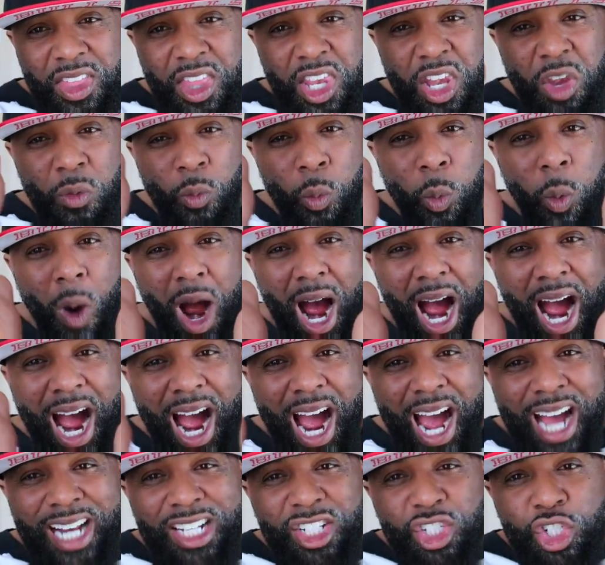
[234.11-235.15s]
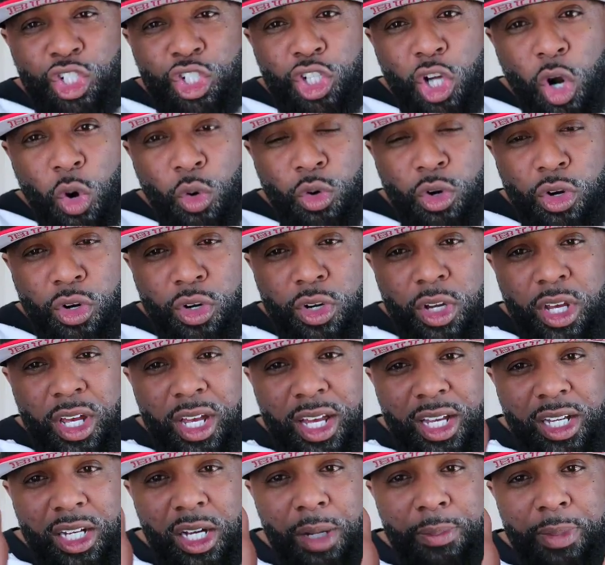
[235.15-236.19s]
wide shoulder,
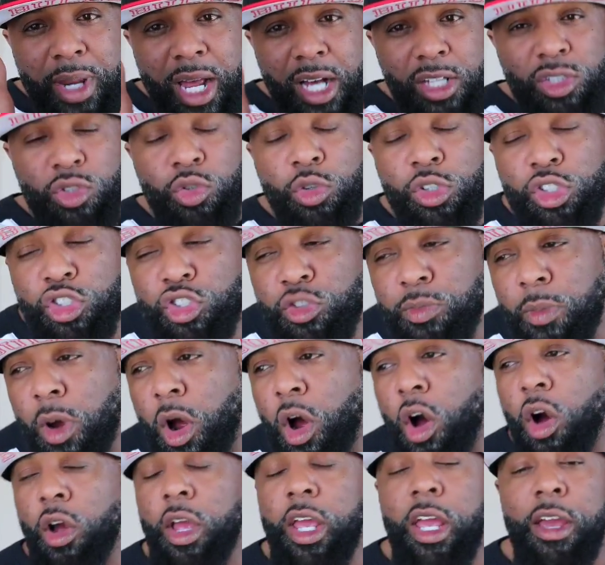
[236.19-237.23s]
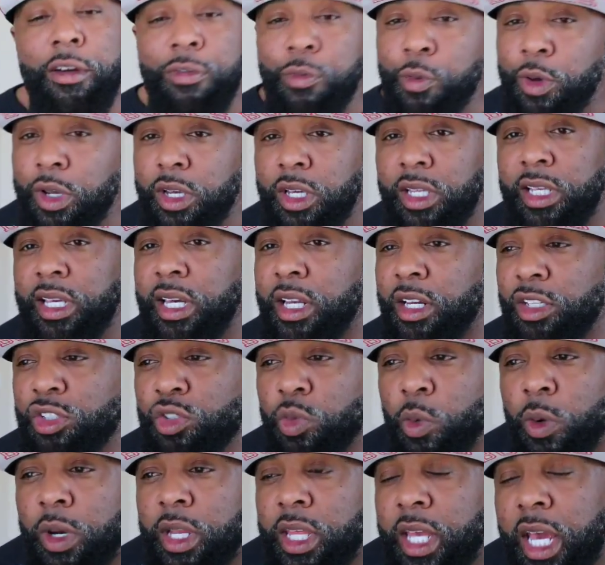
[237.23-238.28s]
come down to a small, if we could get a
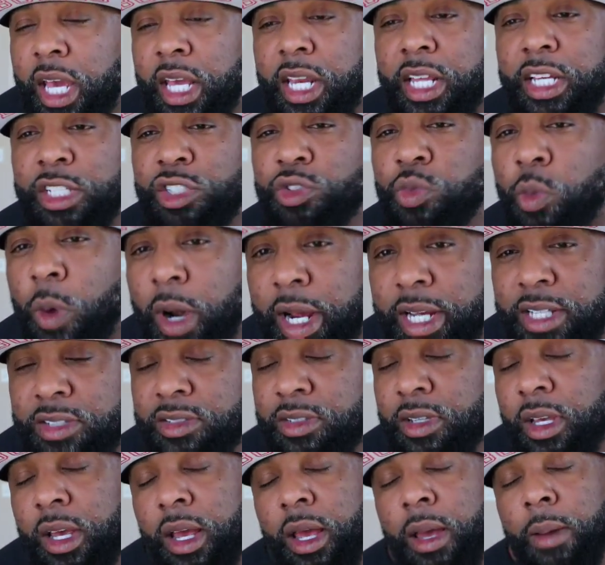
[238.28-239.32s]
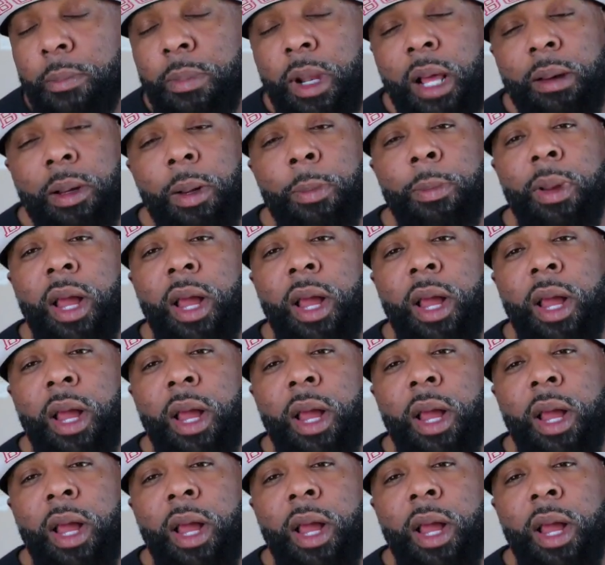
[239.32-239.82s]
28-inch waist, blah, blah,